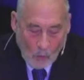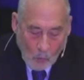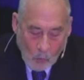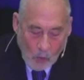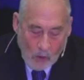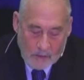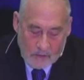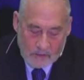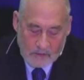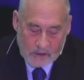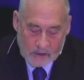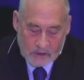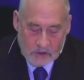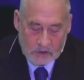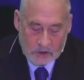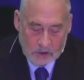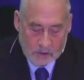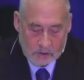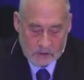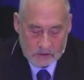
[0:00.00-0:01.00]
one of the
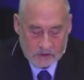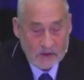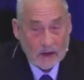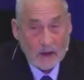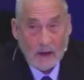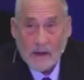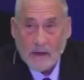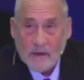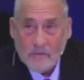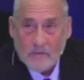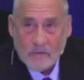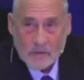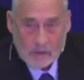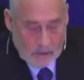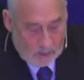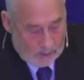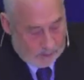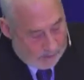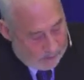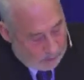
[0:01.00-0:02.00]
concerns that I've
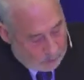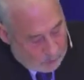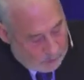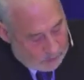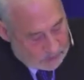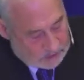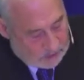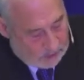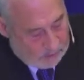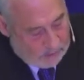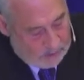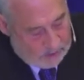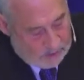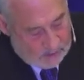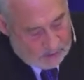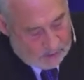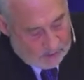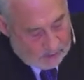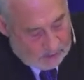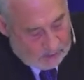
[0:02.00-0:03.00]

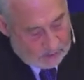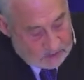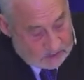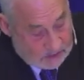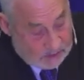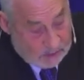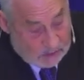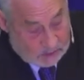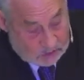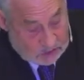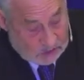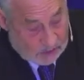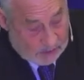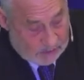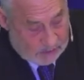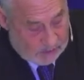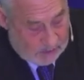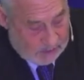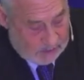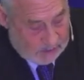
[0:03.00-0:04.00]
increasingly seeing in
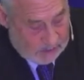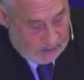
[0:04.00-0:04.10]
China